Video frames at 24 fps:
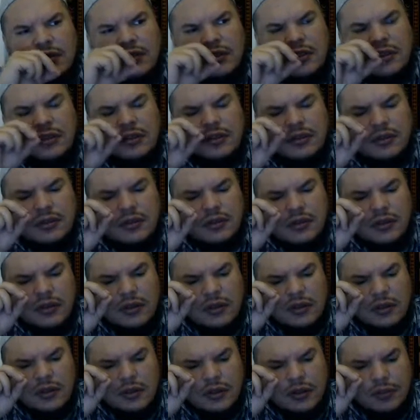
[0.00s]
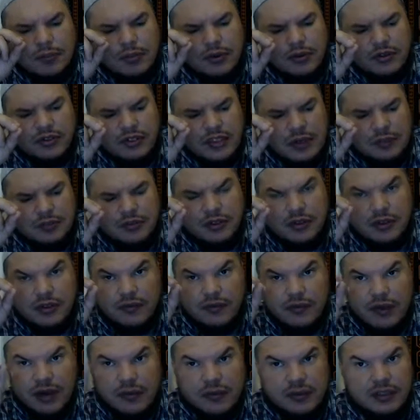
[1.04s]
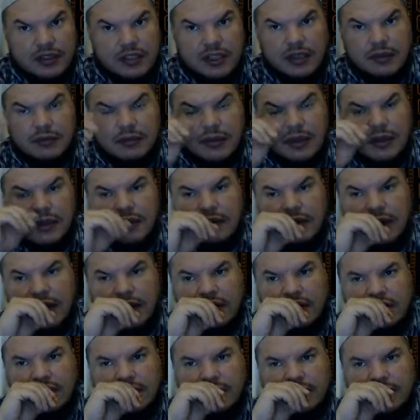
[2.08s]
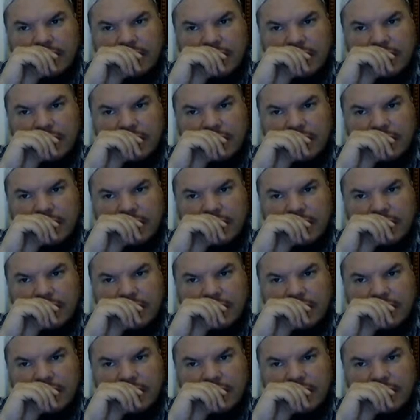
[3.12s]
to the perception of everything being relative,